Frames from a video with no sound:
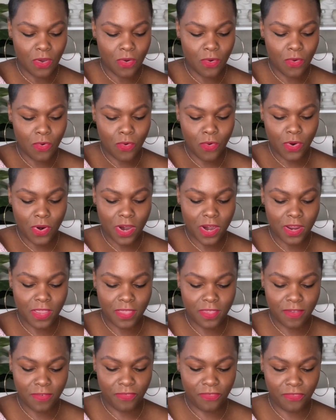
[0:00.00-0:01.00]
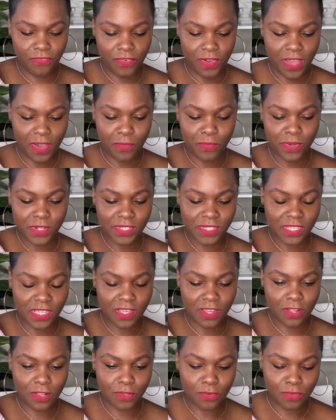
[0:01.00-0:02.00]
or if I want to
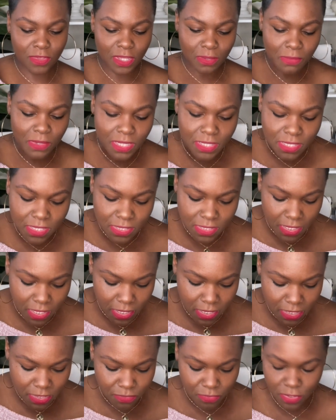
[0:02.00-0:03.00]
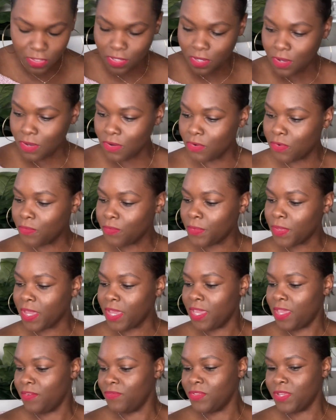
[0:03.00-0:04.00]
include them in today's video.
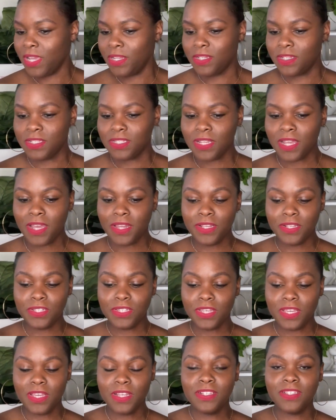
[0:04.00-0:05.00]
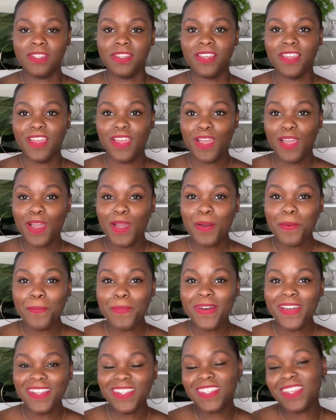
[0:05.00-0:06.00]
I have not decided yet,
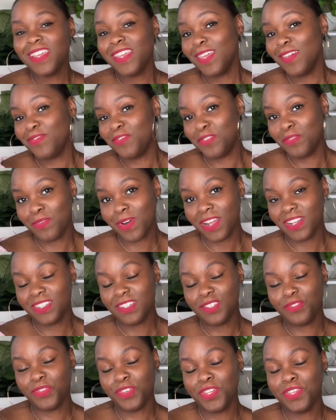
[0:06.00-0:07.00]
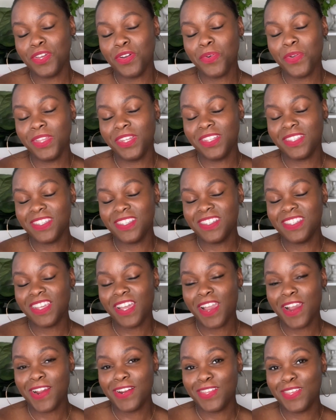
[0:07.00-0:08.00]
but if you watch this video in its
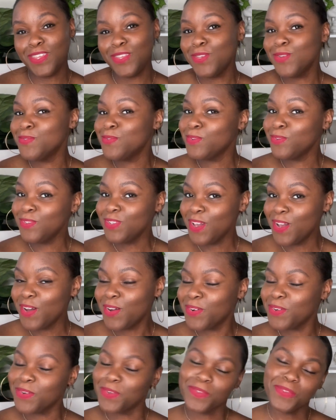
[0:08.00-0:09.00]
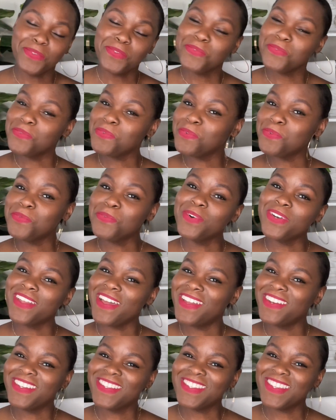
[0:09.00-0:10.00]
entirety, you will know what
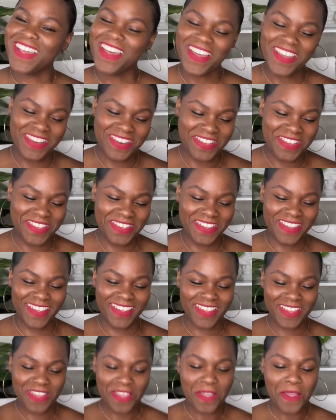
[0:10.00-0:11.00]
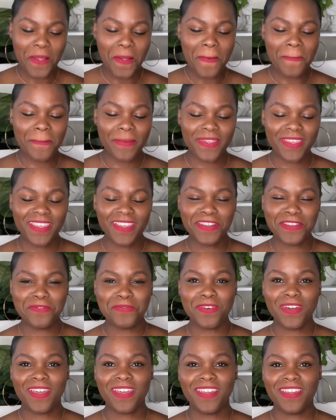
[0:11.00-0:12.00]
I decide. But
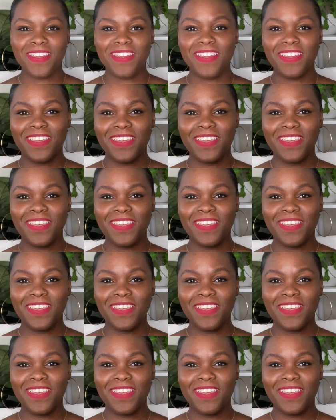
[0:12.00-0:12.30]
anyway,